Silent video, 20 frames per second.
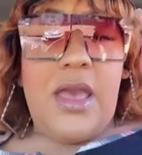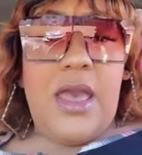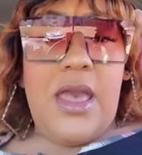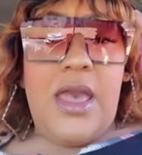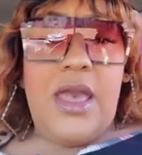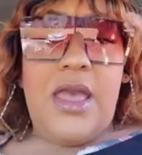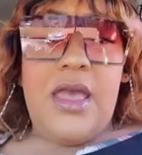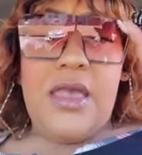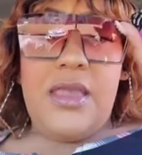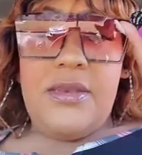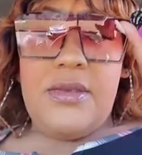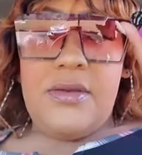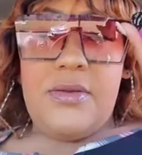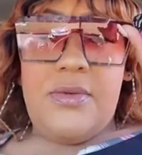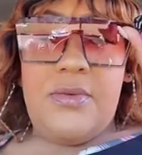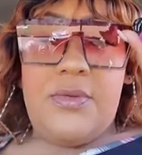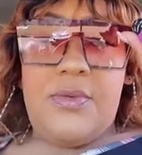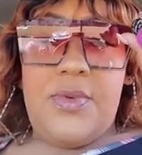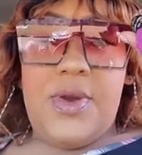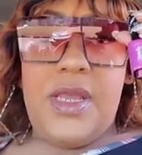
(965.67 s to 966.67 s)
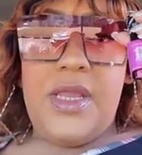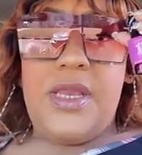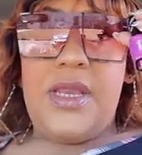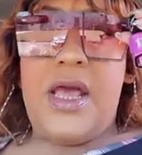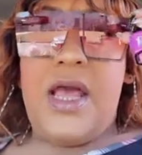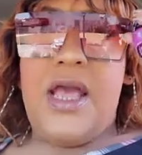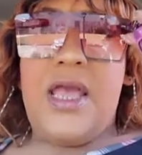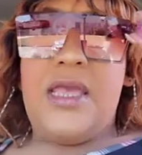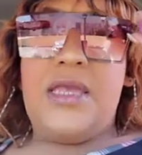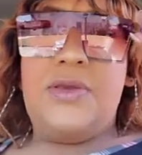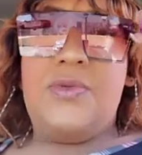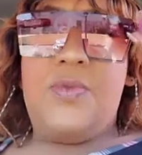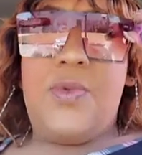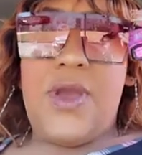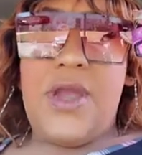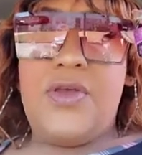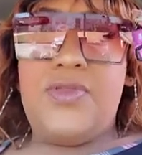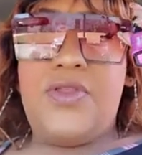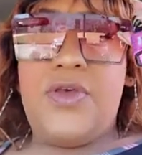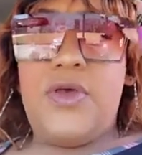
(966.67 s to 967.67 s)
and when I
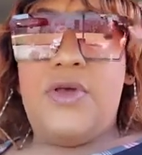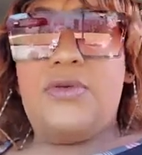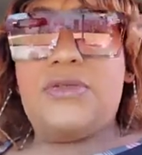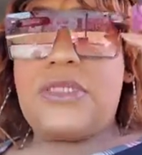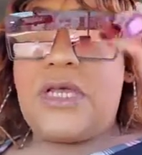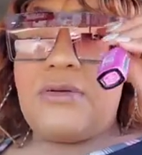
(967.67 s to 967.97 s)
wear those,